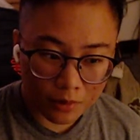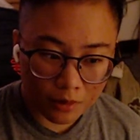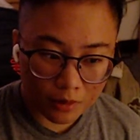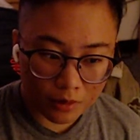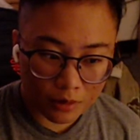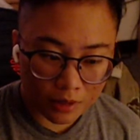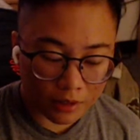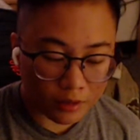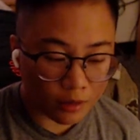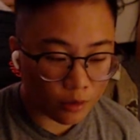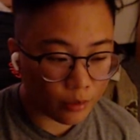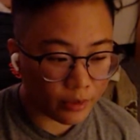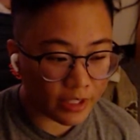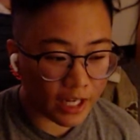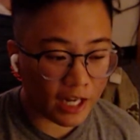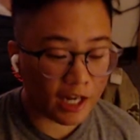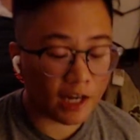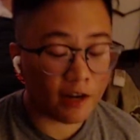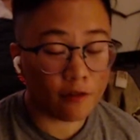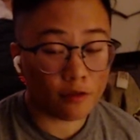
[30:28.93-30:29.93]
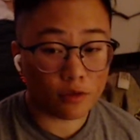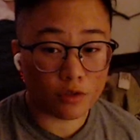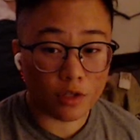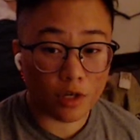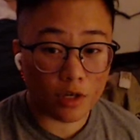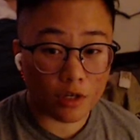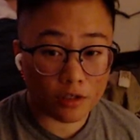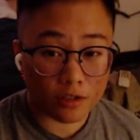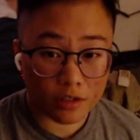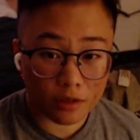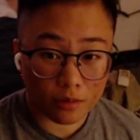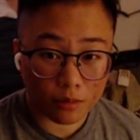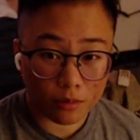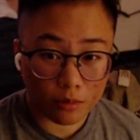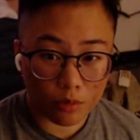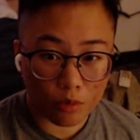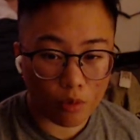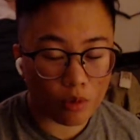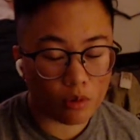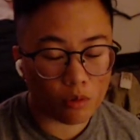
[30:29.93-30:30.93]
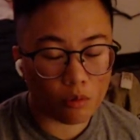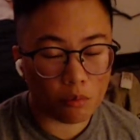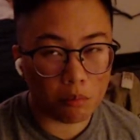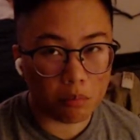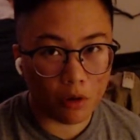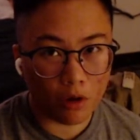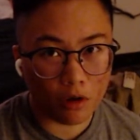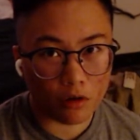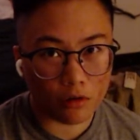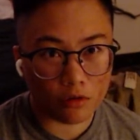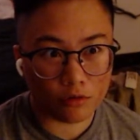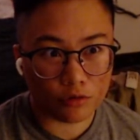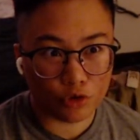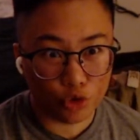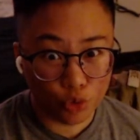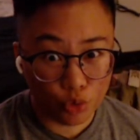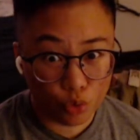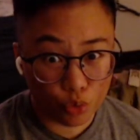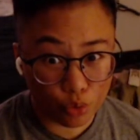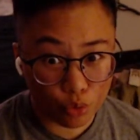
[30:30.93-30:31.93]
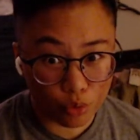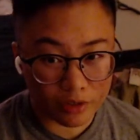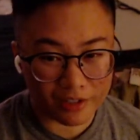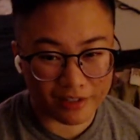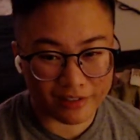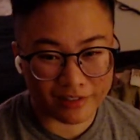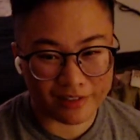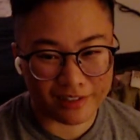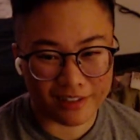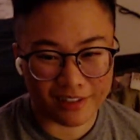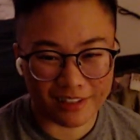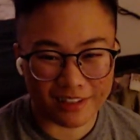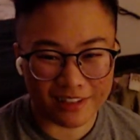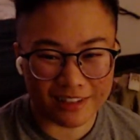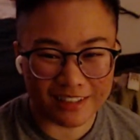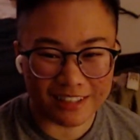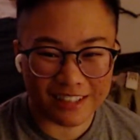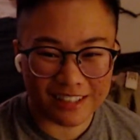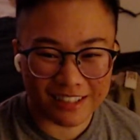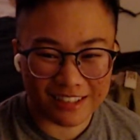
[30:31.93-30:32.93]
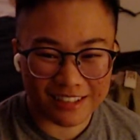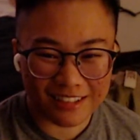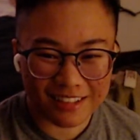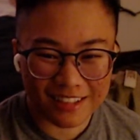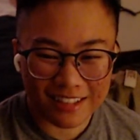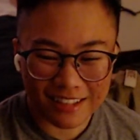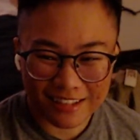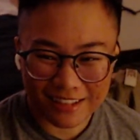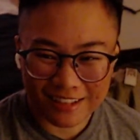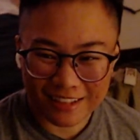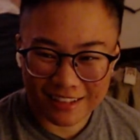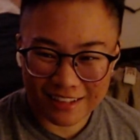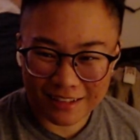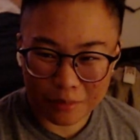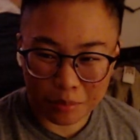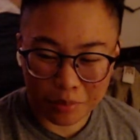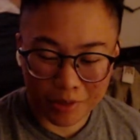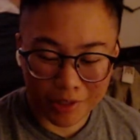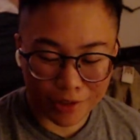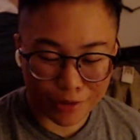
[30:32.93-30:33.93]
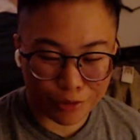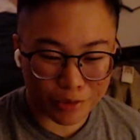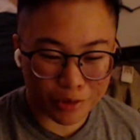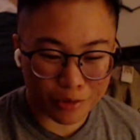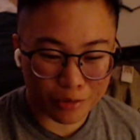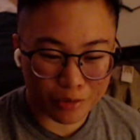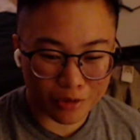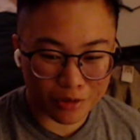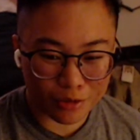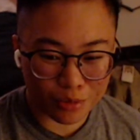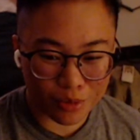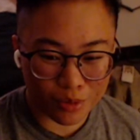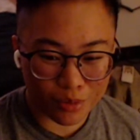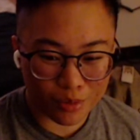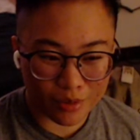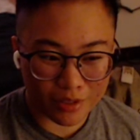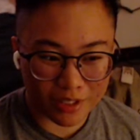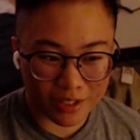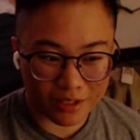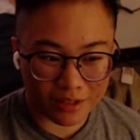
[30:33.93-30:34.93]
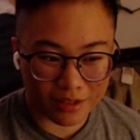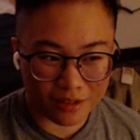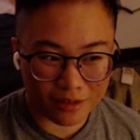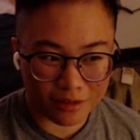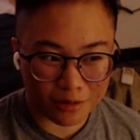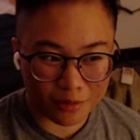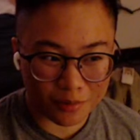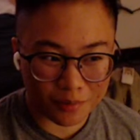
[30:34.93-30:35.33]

I know we can have those talks in block 2 technically. Block 3 was we were at